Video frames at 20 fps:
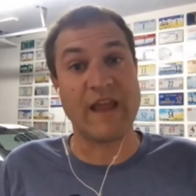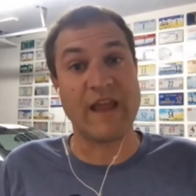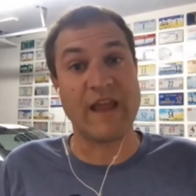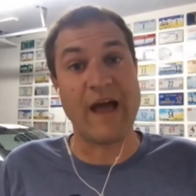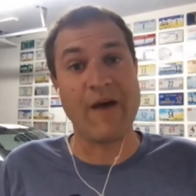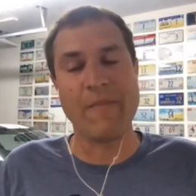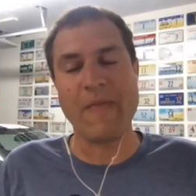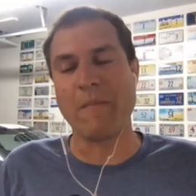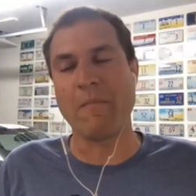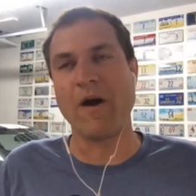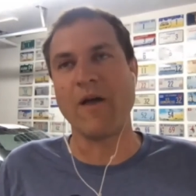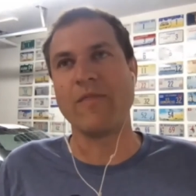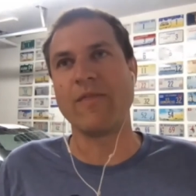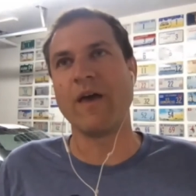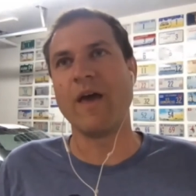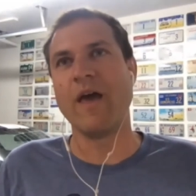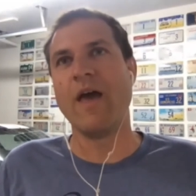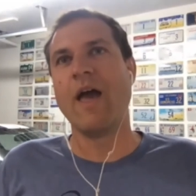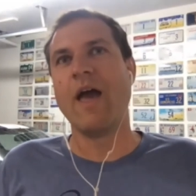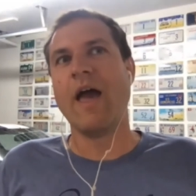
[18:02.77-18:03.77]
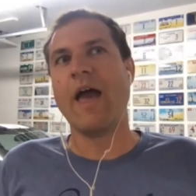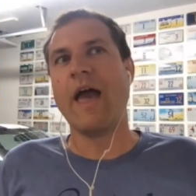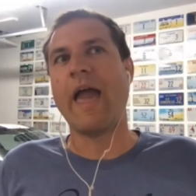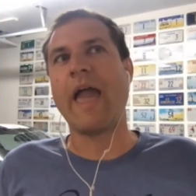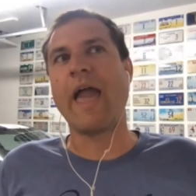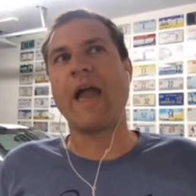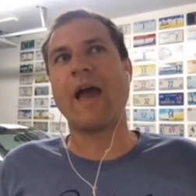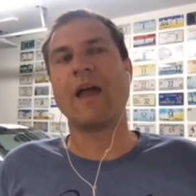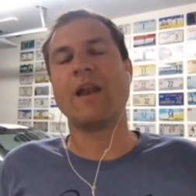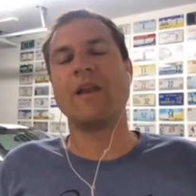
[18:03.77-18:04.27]
down that month
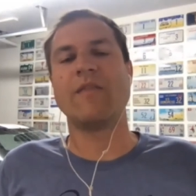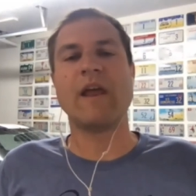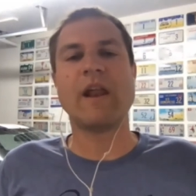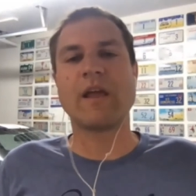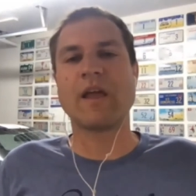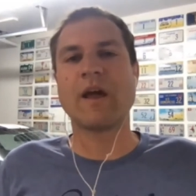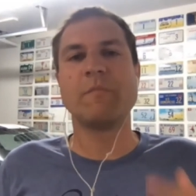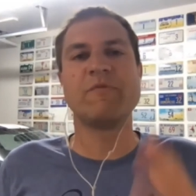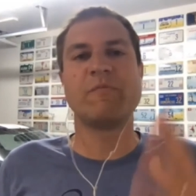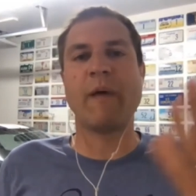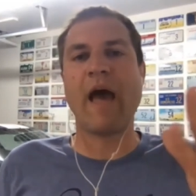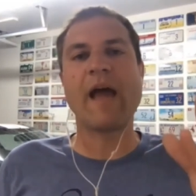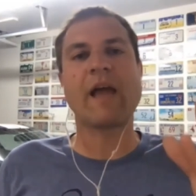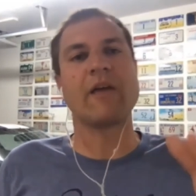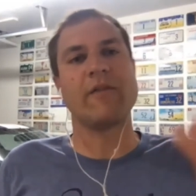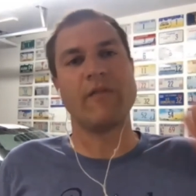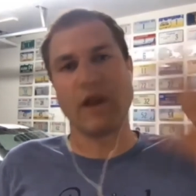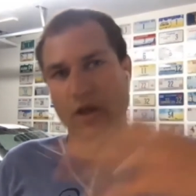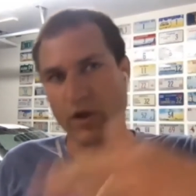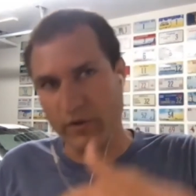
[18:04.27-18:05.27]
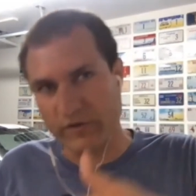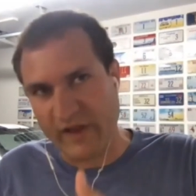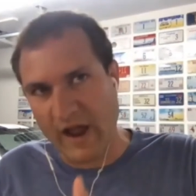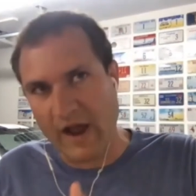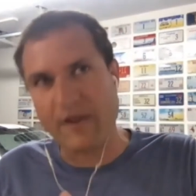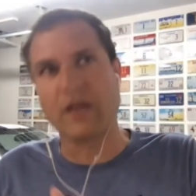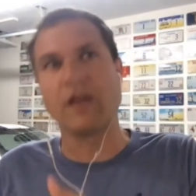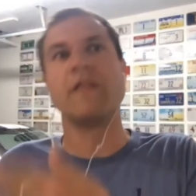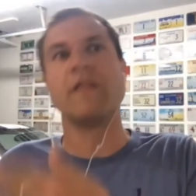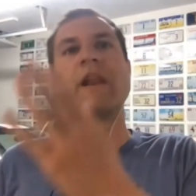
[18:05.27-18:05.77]
and then it comes back and then it goes
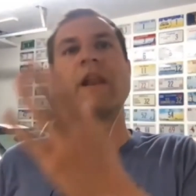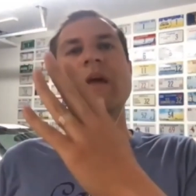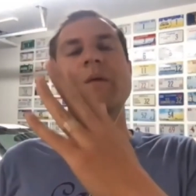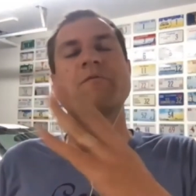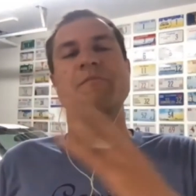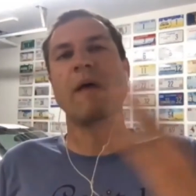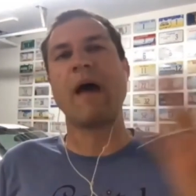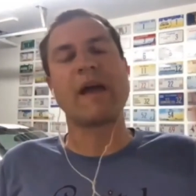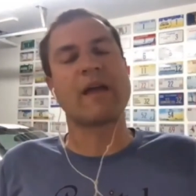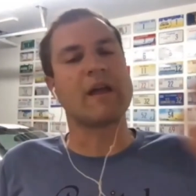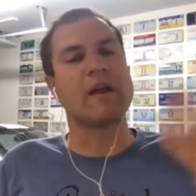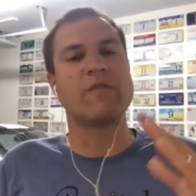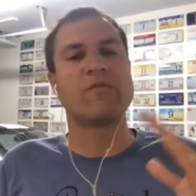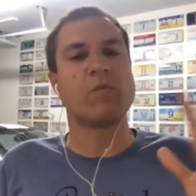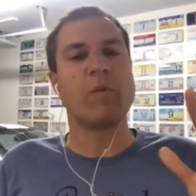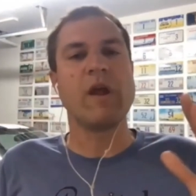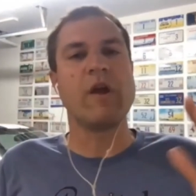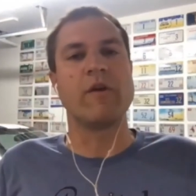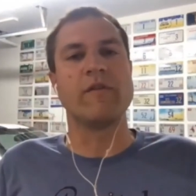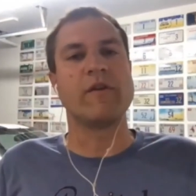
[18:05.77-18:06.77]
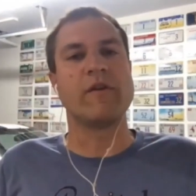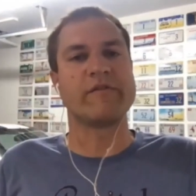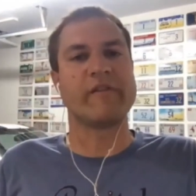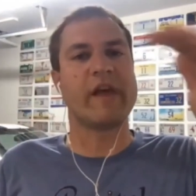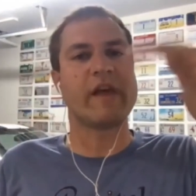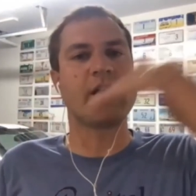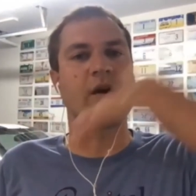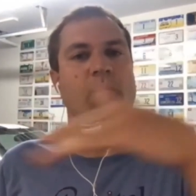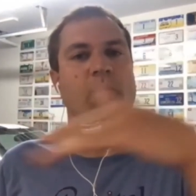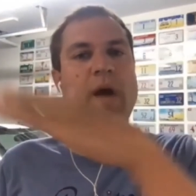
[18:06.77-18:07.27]
down again and then it comes back and it's weird there's
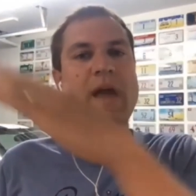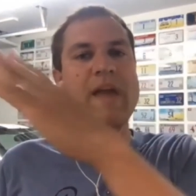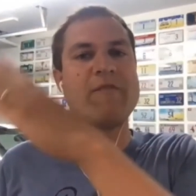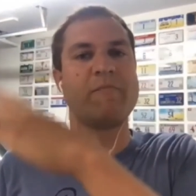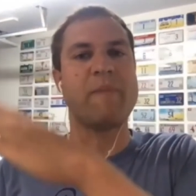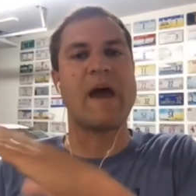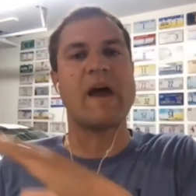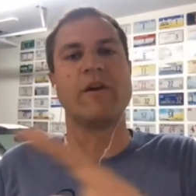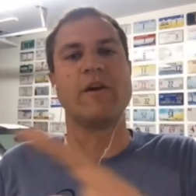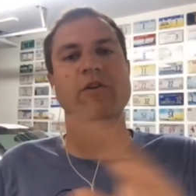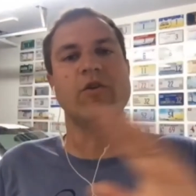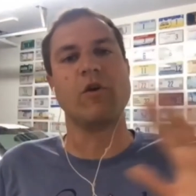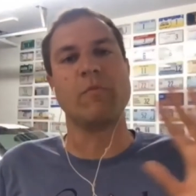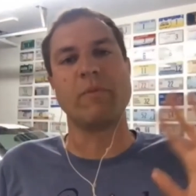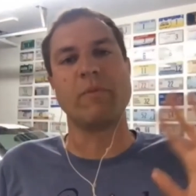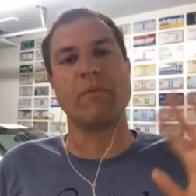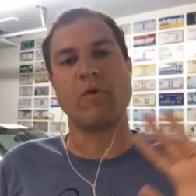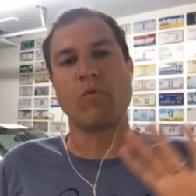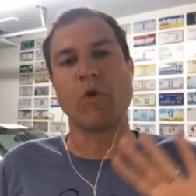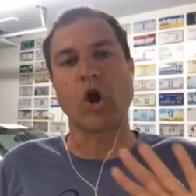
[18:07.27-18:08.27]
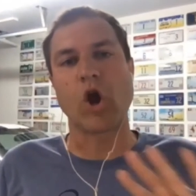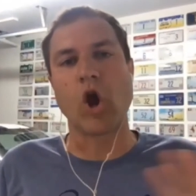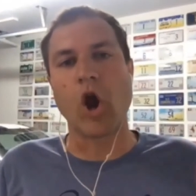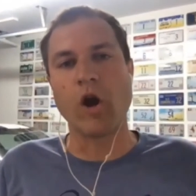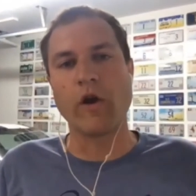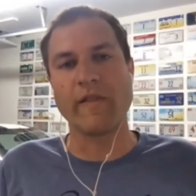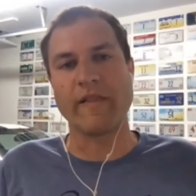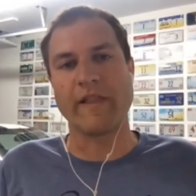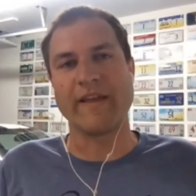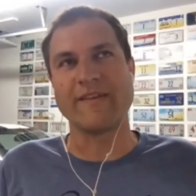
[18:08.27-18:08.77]
like a wave pattern to it but
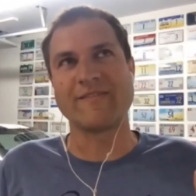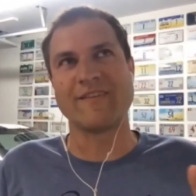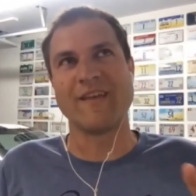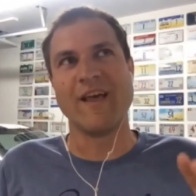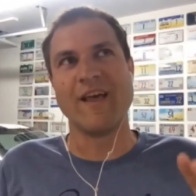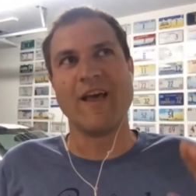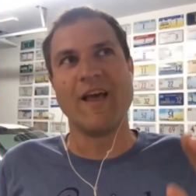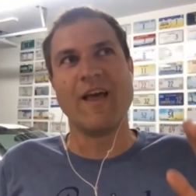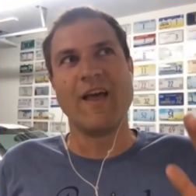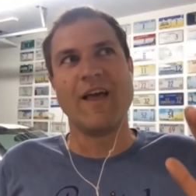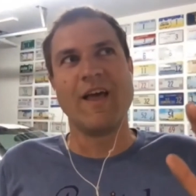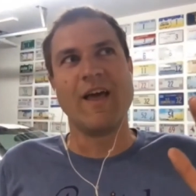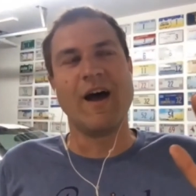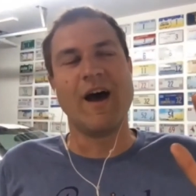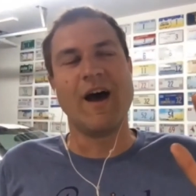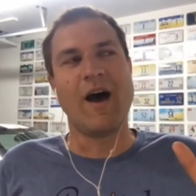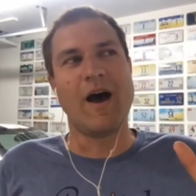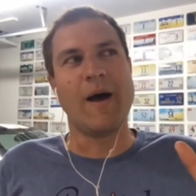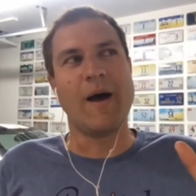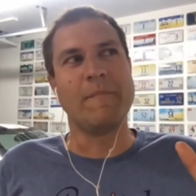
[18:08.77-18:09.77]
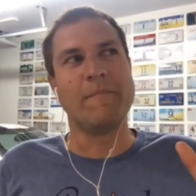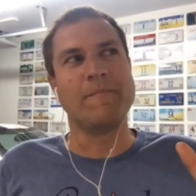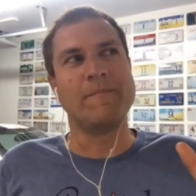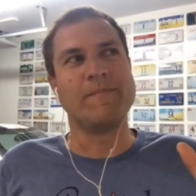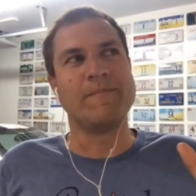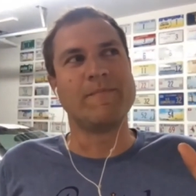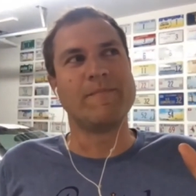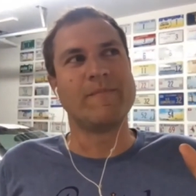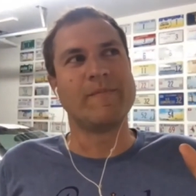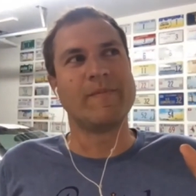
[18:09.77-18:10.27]
regardless
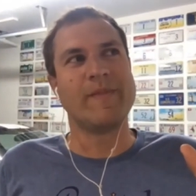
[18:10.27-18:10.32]
um,